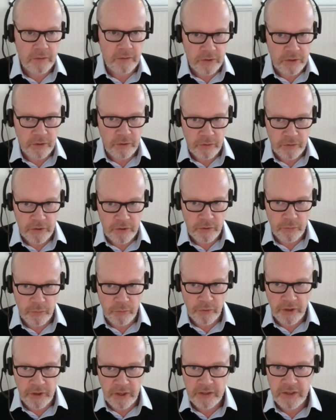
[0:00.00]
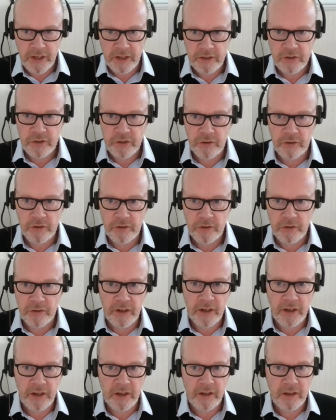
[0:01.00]
you already touched
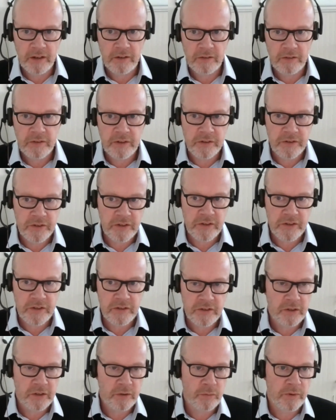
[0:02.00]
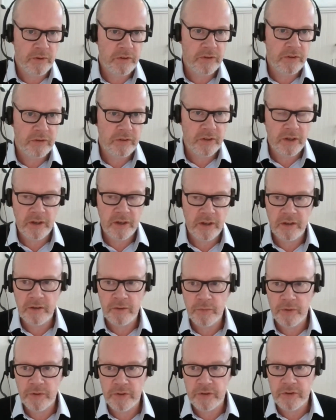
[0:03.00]
on consistency with
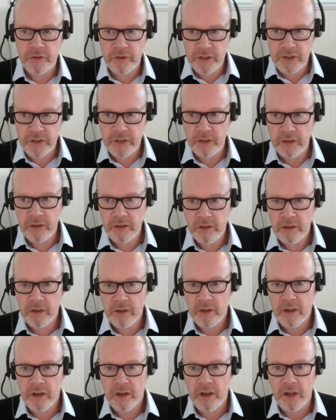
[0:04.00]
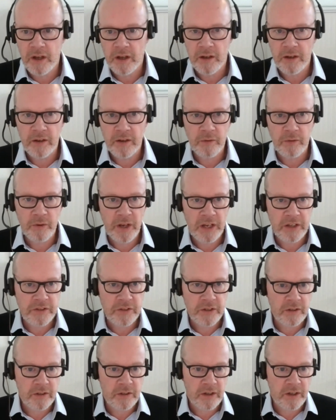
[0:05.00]
the treaty
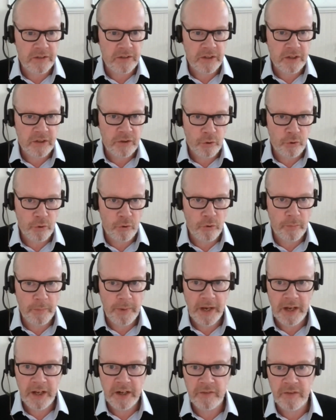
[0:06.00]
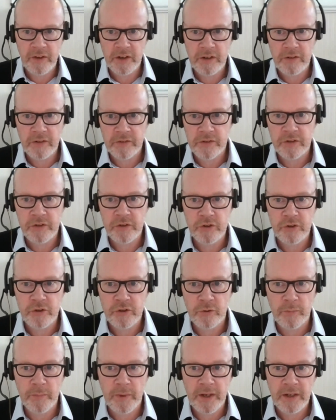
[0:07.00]
as a core part of our
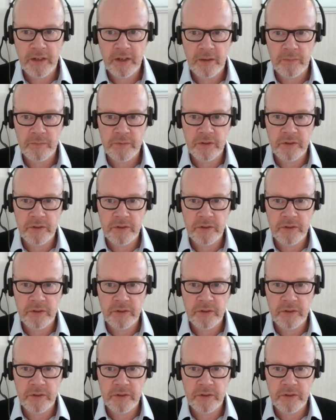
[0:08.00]
constitutional makeup.